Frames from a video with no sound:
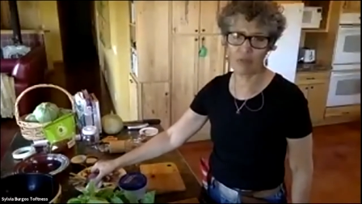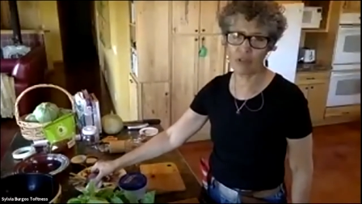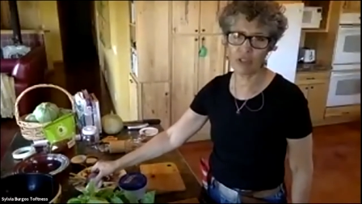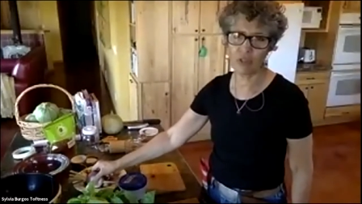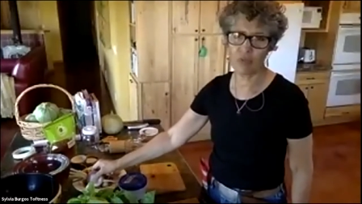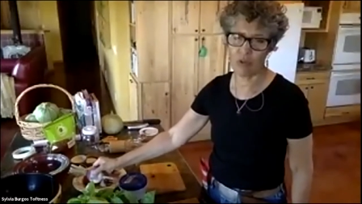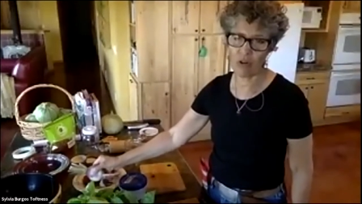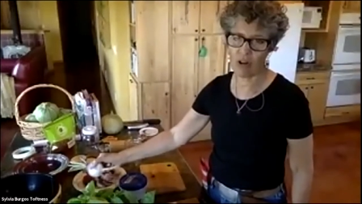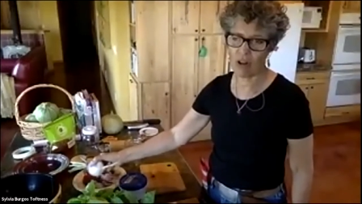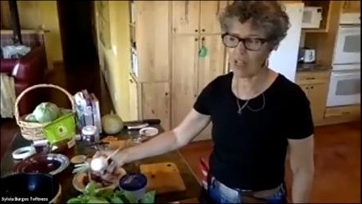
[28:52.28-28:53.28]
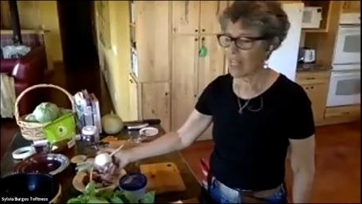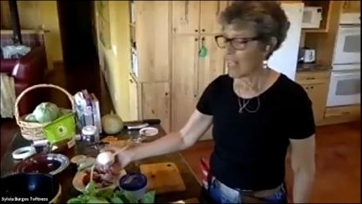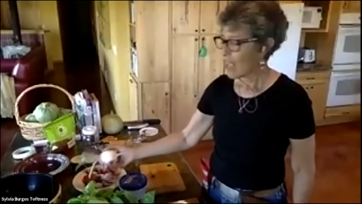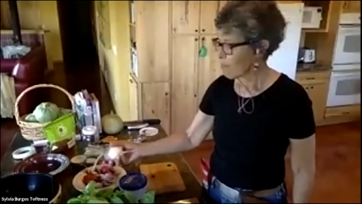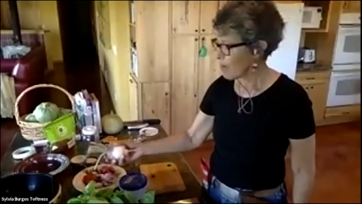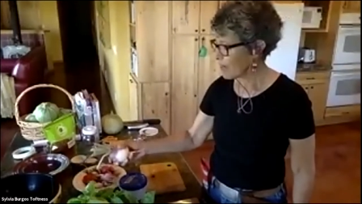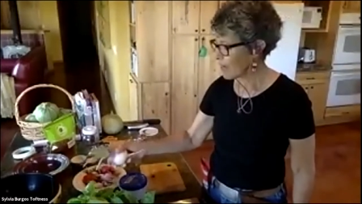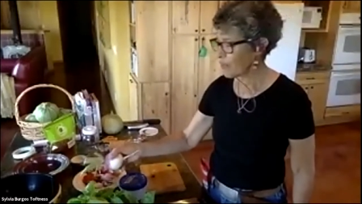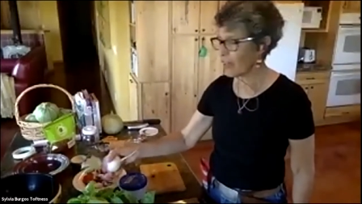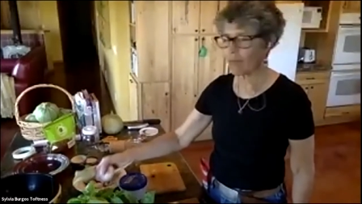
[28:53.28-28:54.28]
usually raw. But I
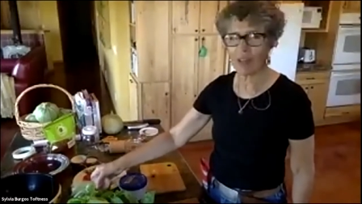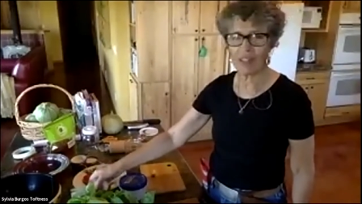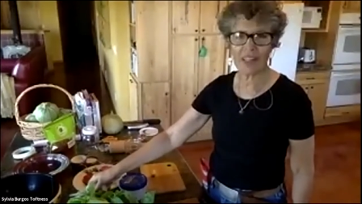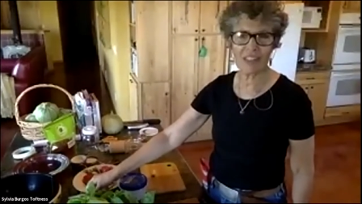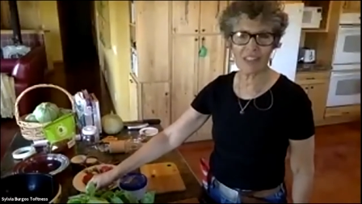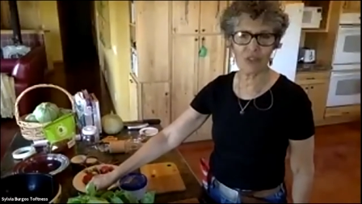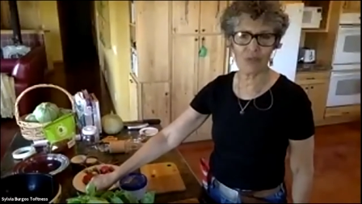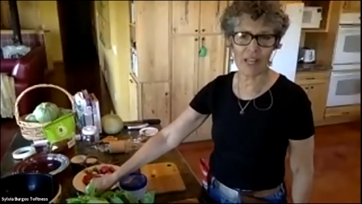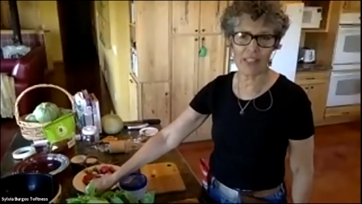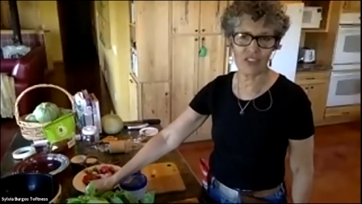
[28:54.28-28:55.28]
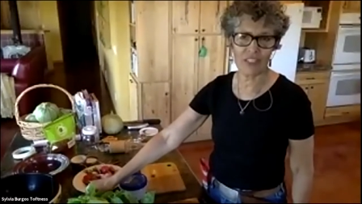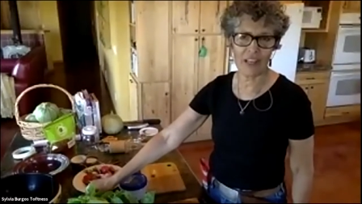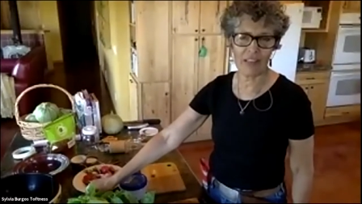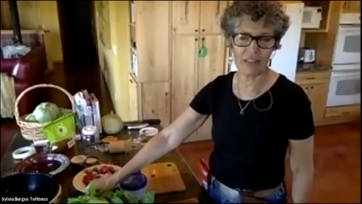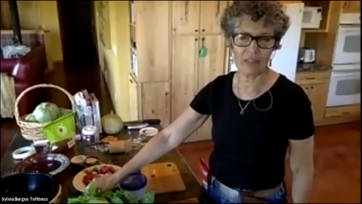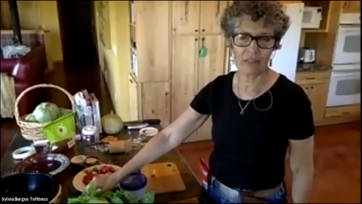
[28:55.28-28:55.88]
thought, why not a little radish salad?